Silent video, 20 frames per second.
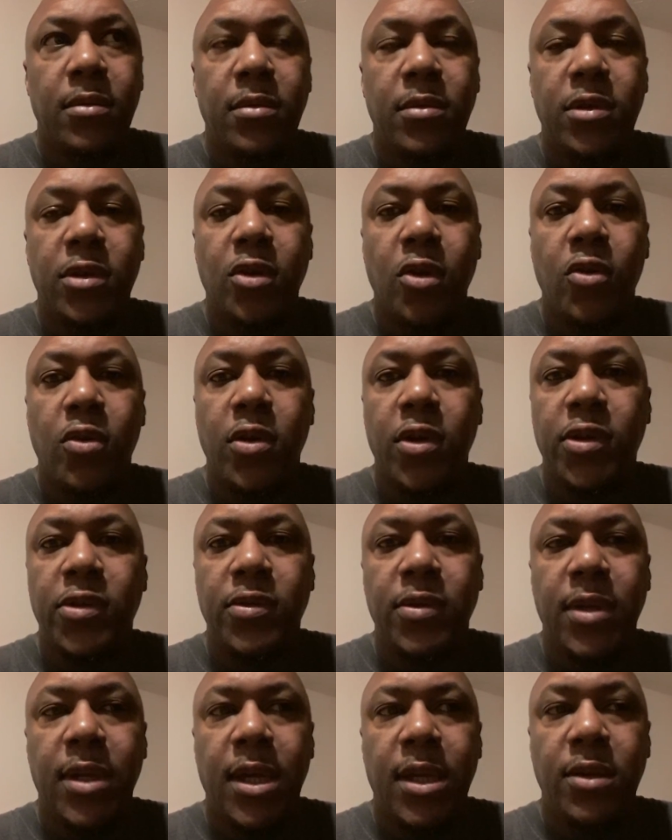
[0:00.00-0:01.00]
scored
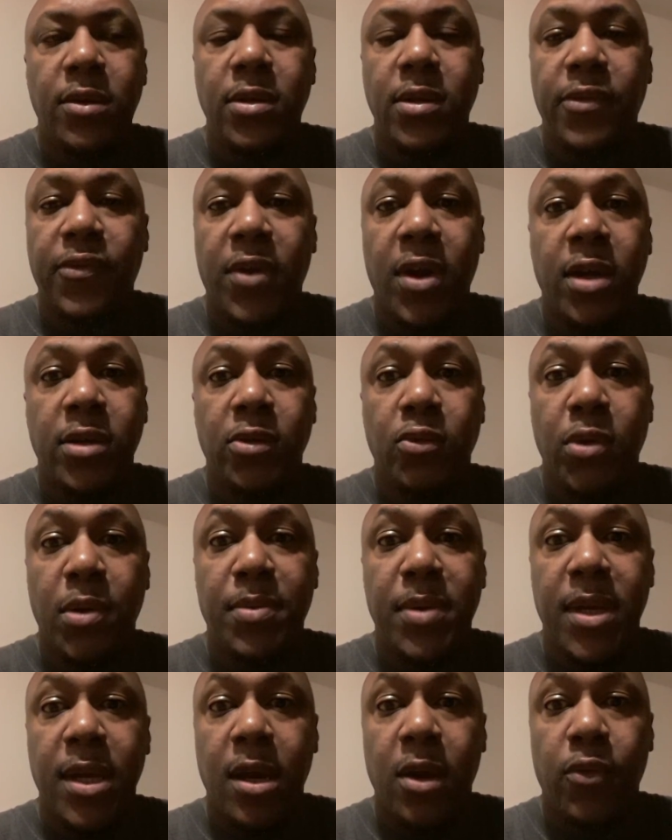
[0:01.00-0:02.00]
you, and then you just fired your
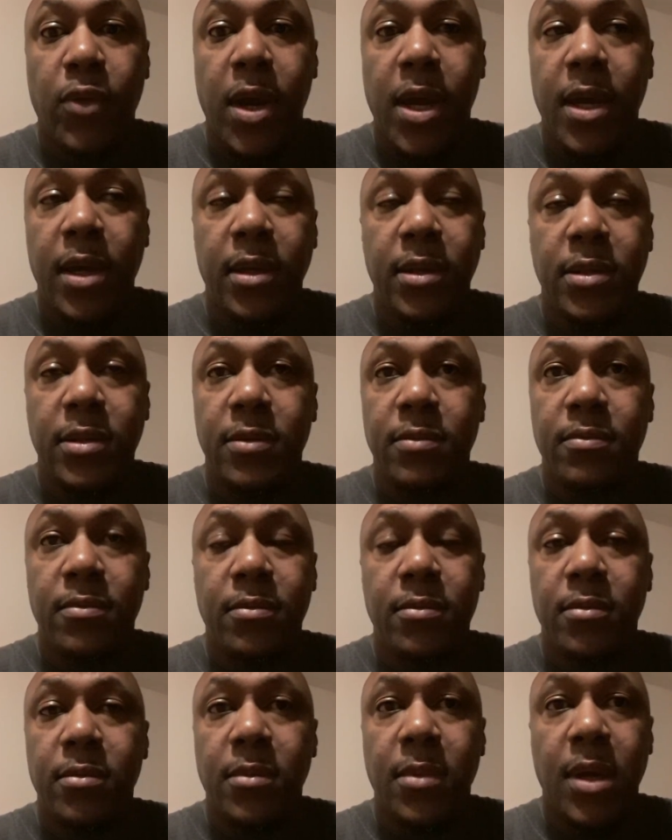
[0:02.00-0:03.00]
weapon down range
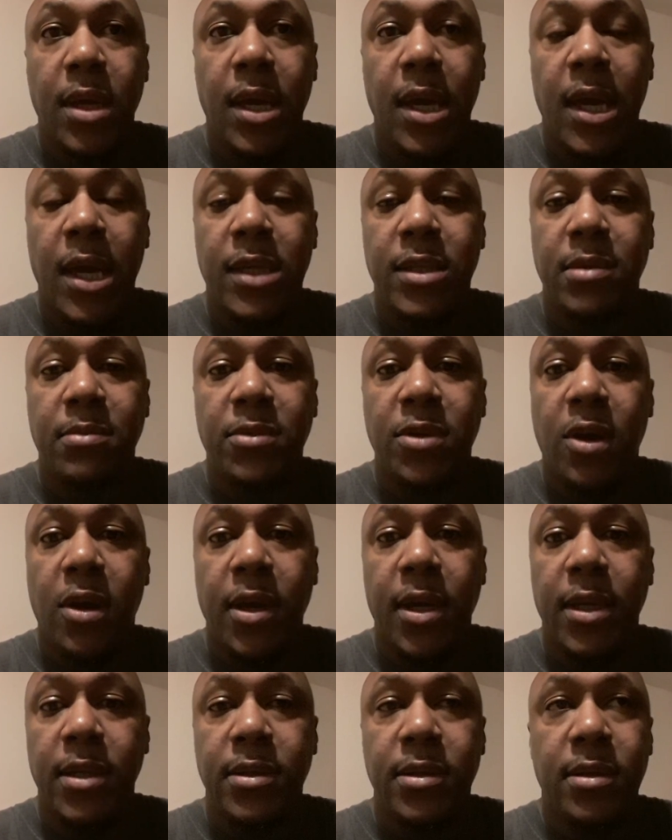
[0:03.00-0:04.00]
at some
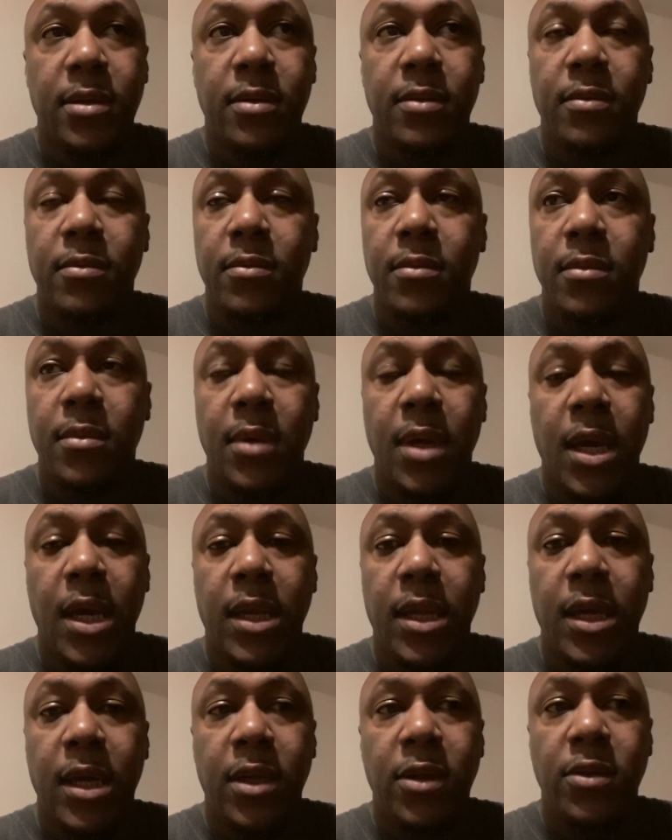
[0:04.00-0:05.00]
targets,
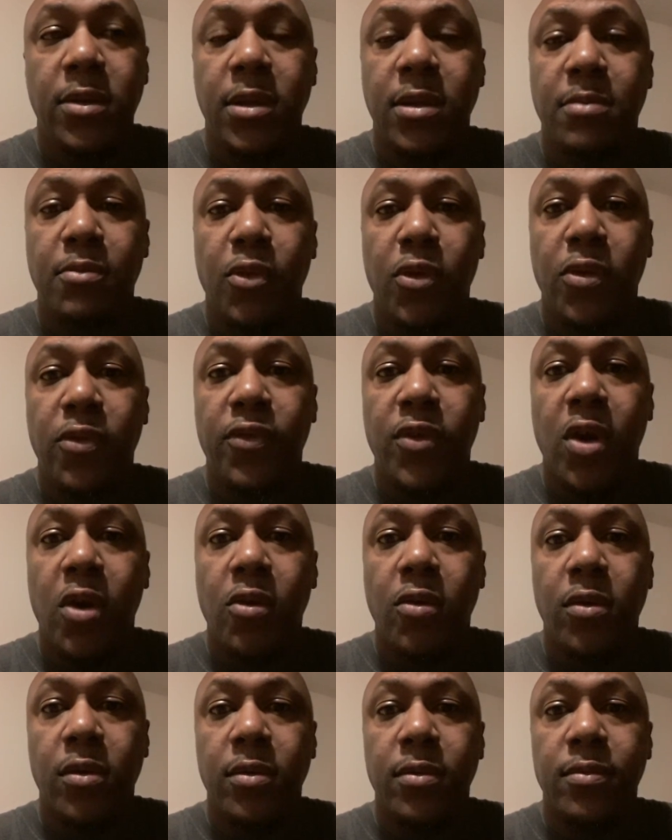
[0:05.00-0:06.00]
and then you just moved
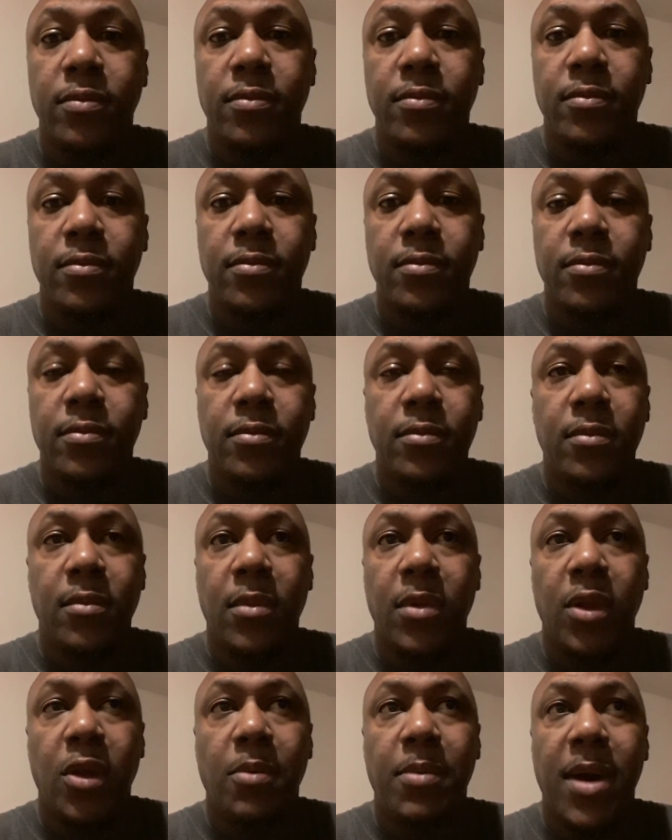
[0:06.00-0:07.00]
on.
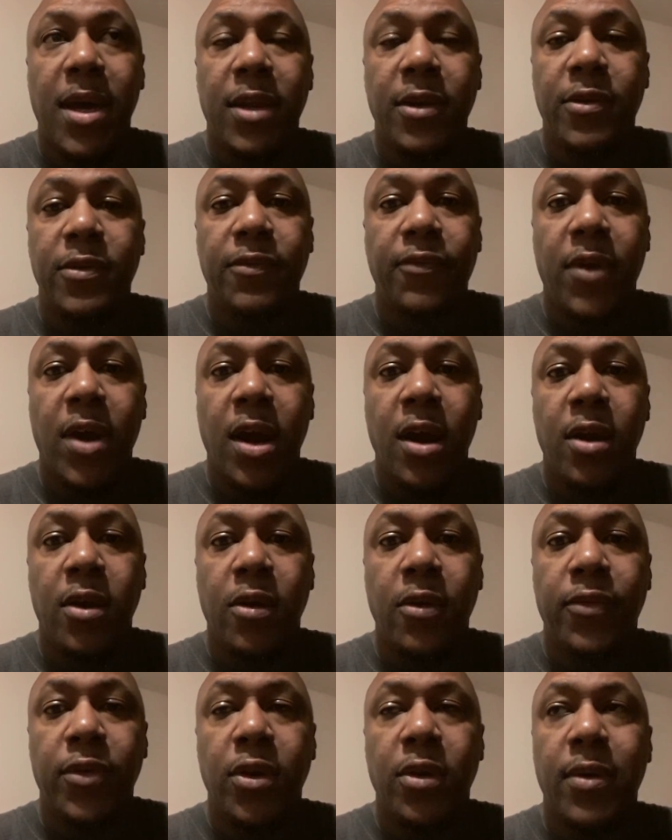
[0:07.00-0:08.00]
Nobody's firing
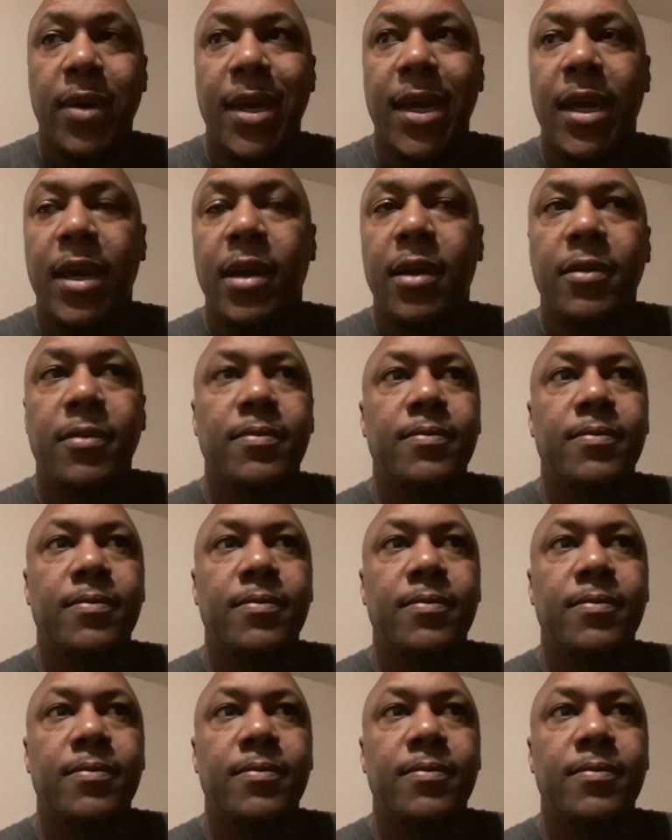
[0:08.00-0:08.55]
over your head.